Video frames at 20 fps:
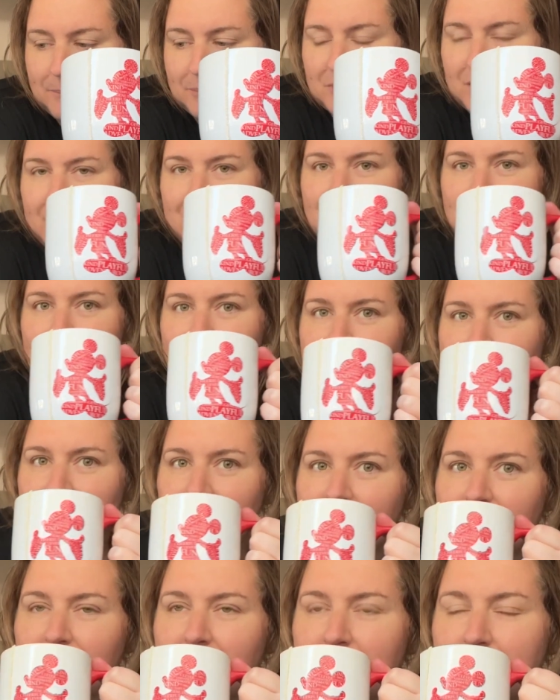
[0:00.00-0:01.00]
This tastes
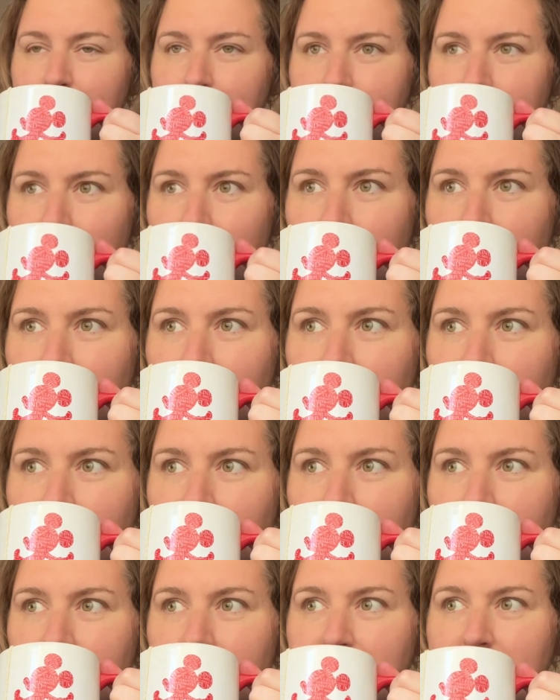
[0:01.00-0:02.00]
like a
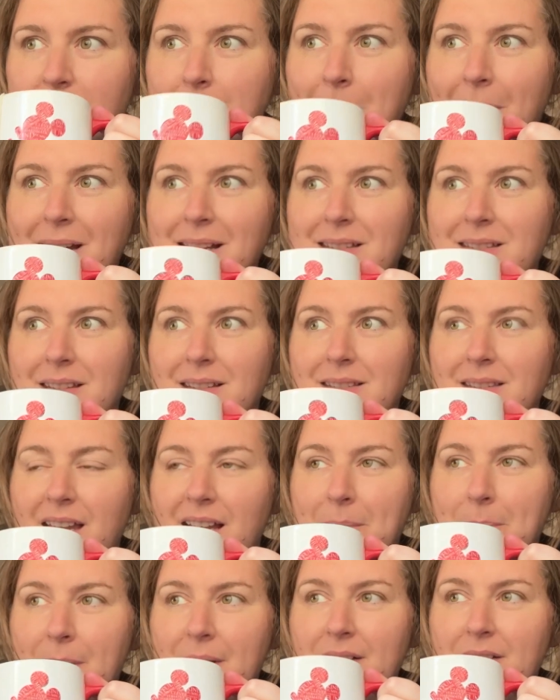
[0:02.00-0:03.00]
spices,
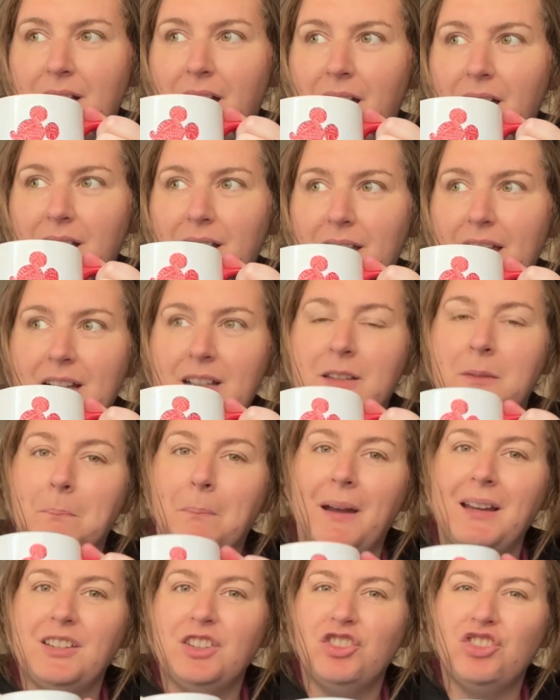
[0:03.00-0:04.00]
like, but not like
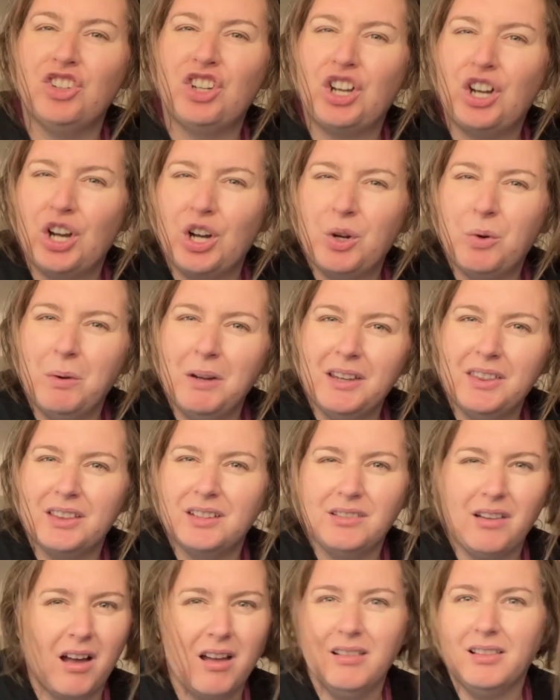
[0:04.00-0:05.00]
spices you cook with,
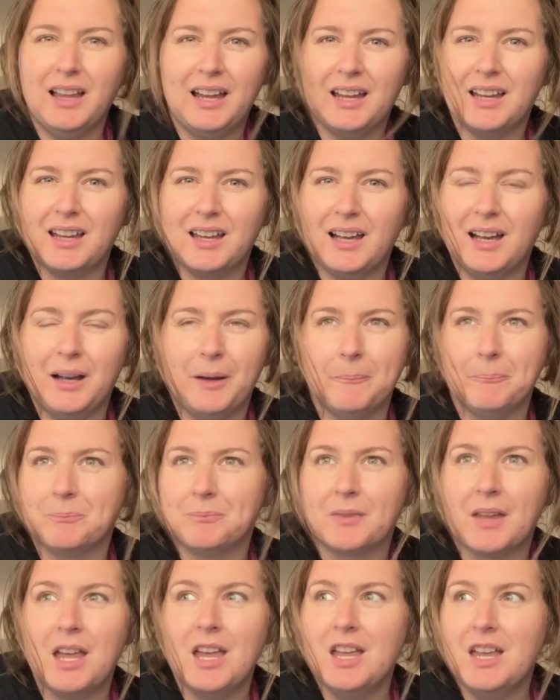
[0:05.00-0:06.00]
not like
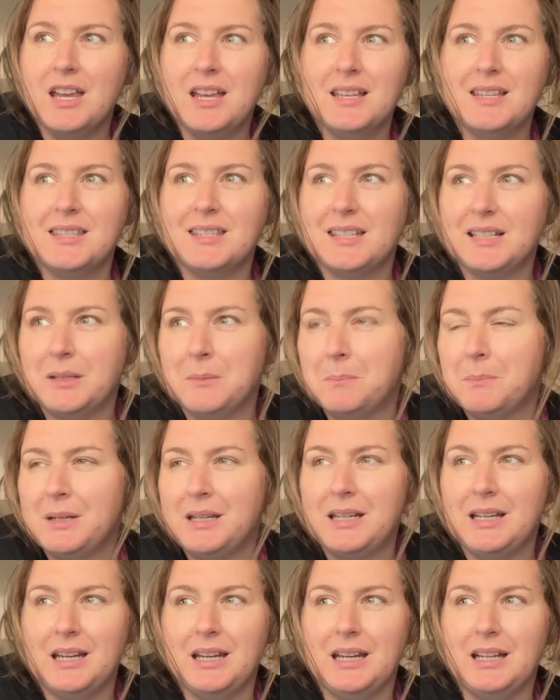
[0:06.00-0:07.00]

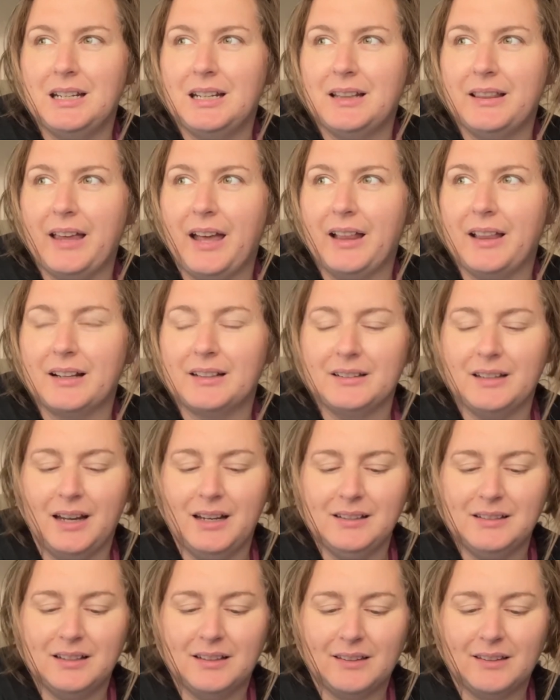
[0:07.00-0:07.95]
cinnamon and that like nice.